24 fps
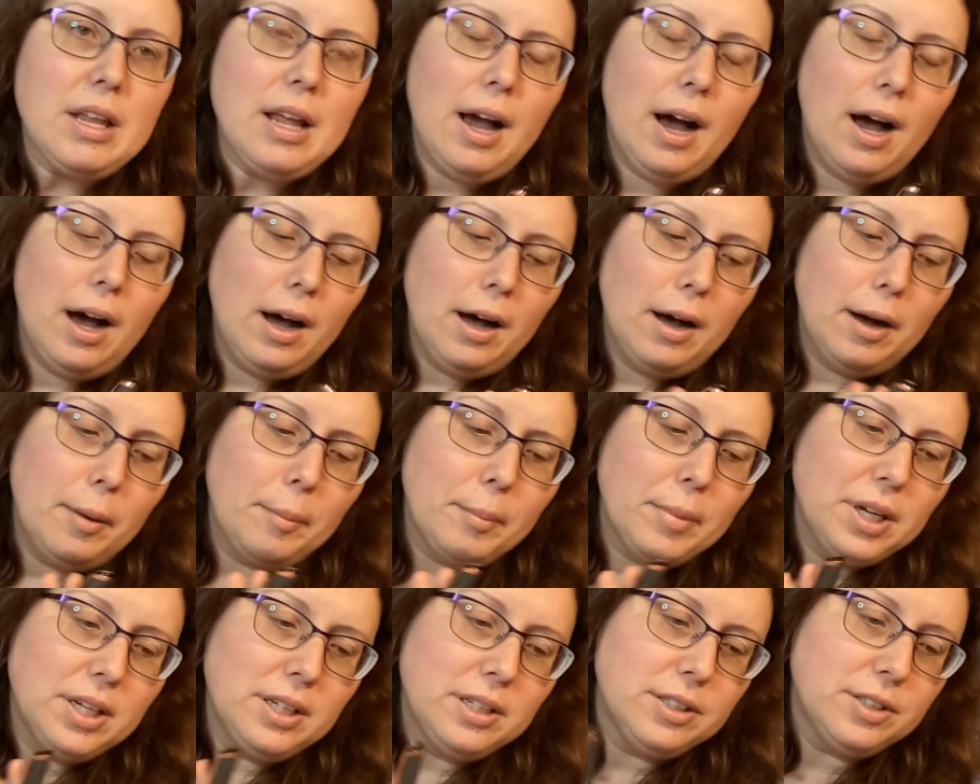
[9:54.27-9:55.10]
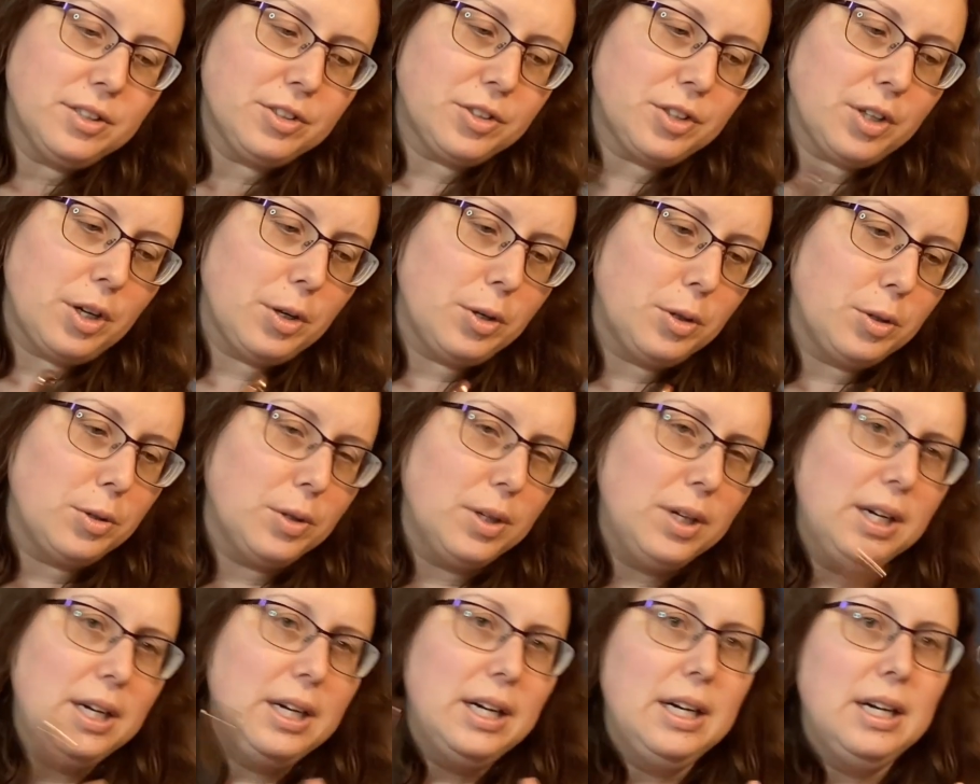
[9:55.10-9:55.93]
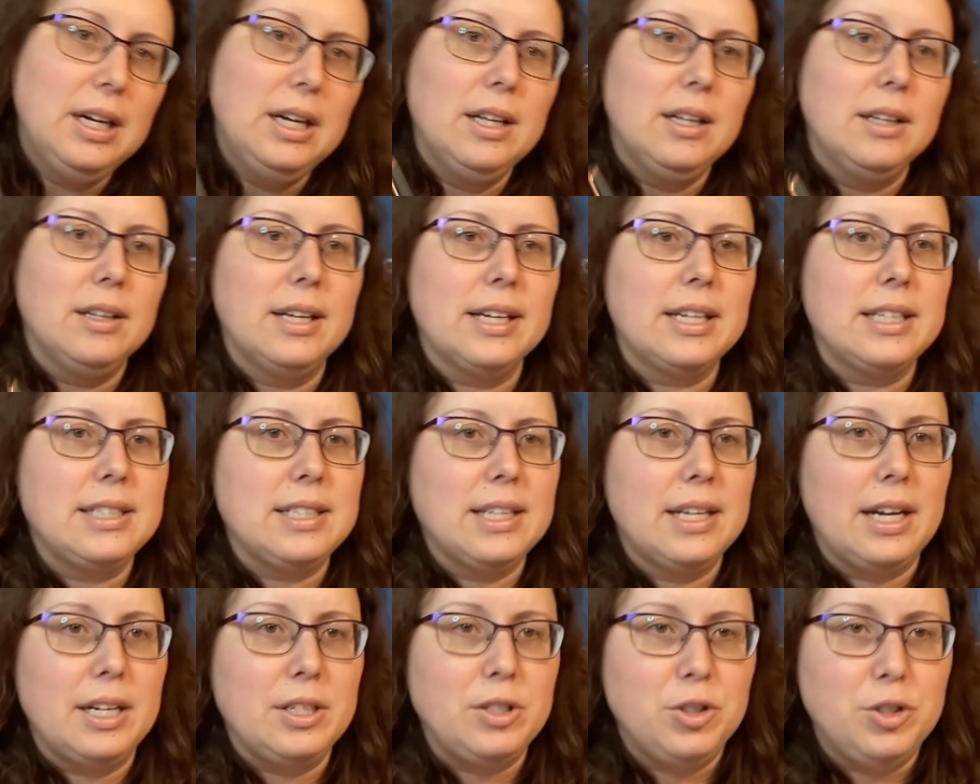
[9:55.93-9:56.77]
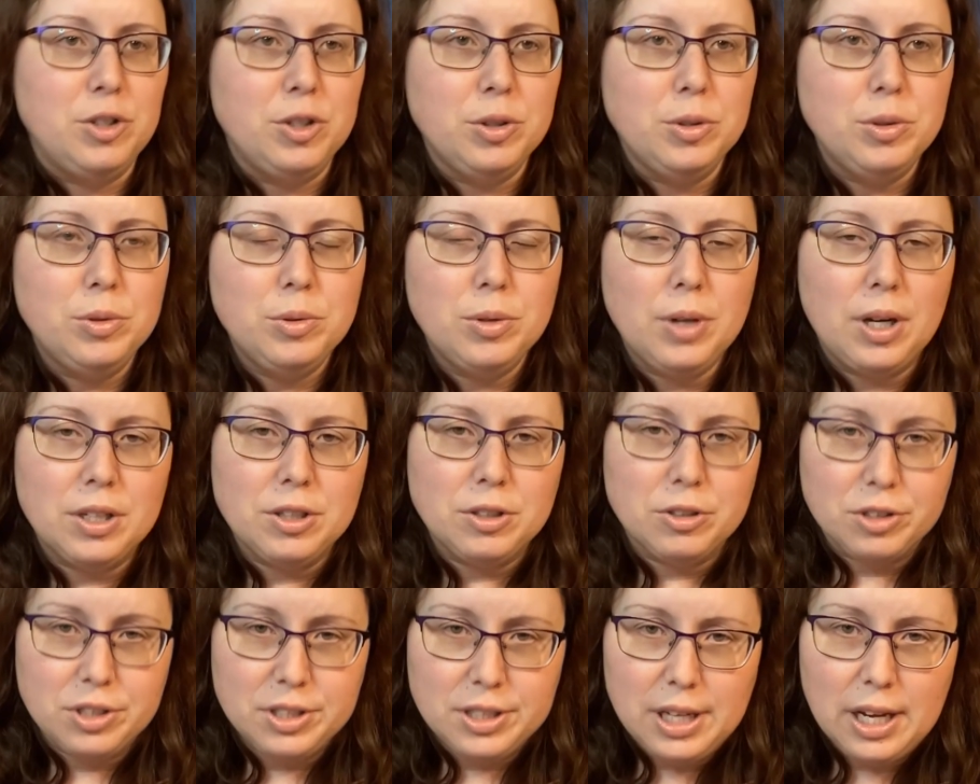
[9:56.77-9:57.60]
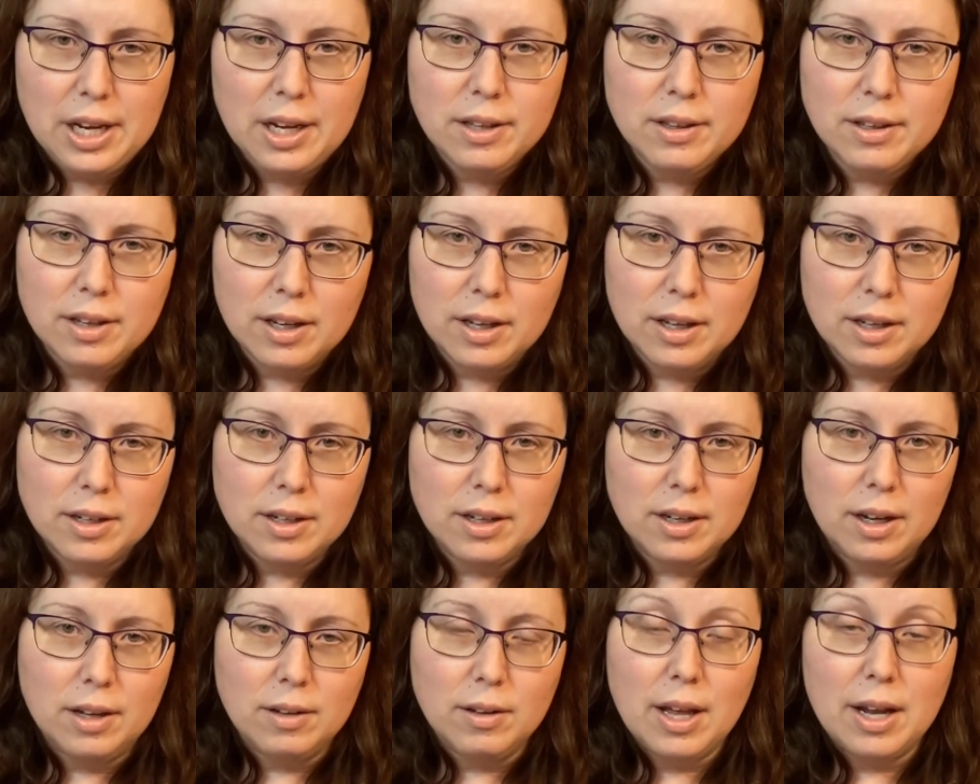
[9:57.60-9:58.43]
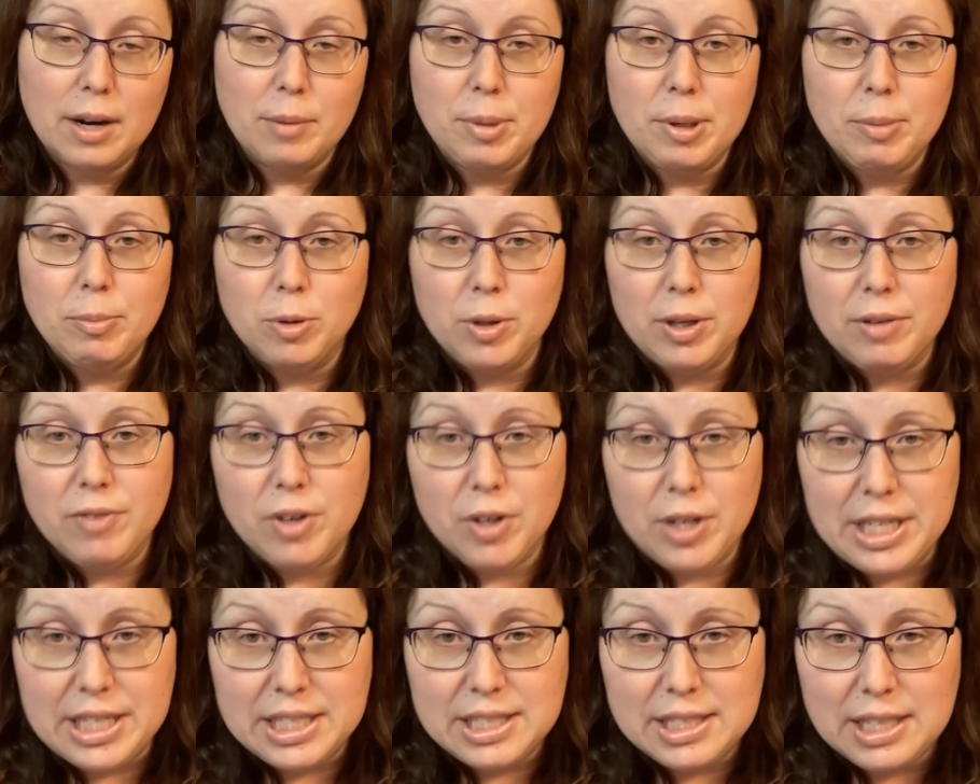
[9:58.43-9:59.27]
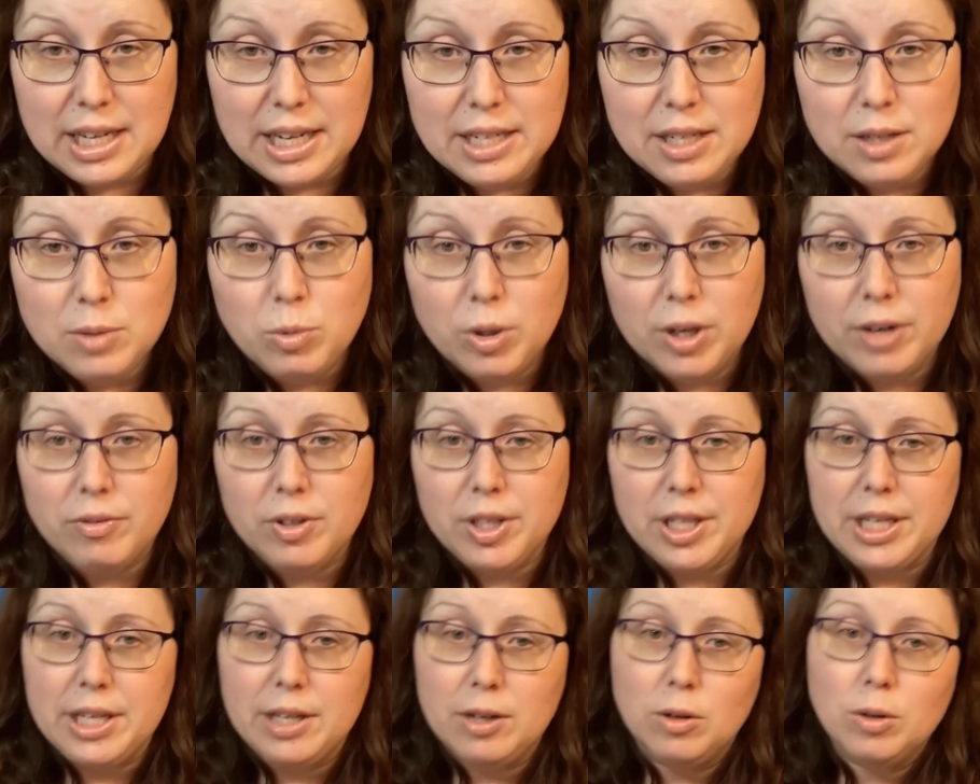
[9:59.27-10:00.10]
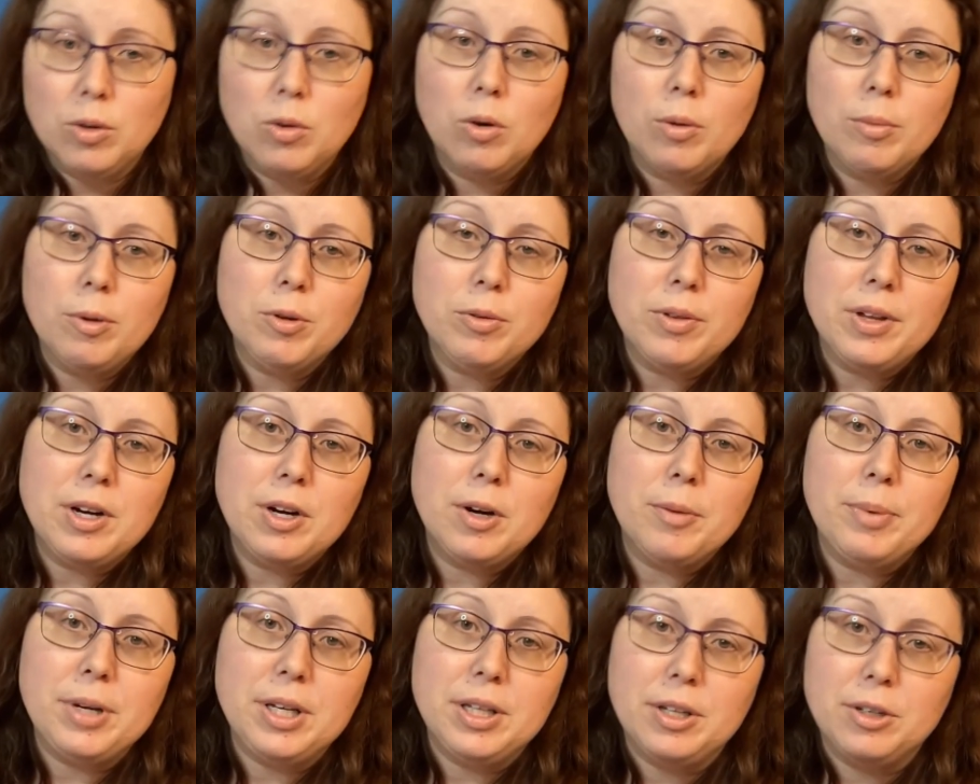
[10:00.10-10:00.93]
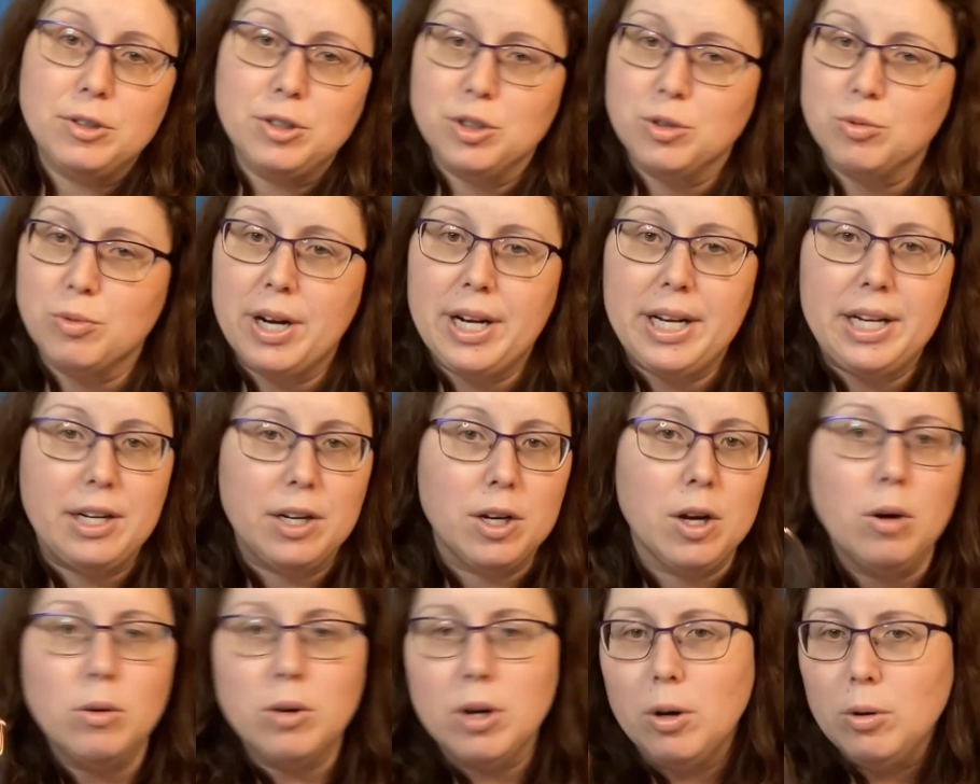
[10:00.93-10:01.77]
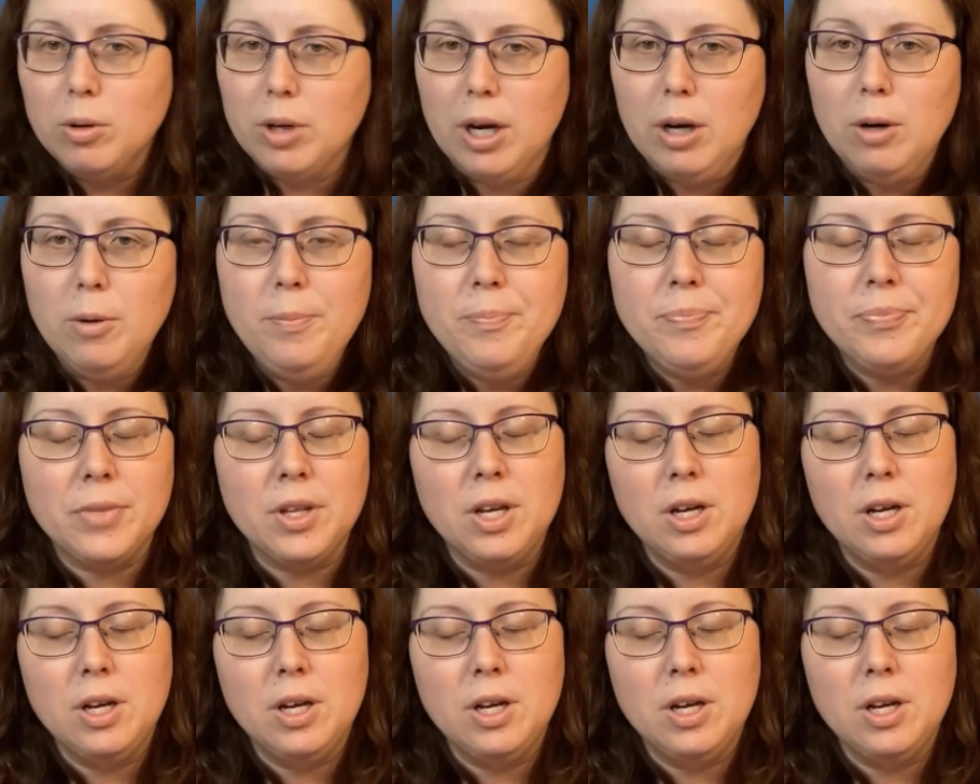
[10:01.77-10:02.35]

Um, so, like I said, I do understand that a lot of people get very excited whenever they get on hormone therapy and they're just ready to go, go, go.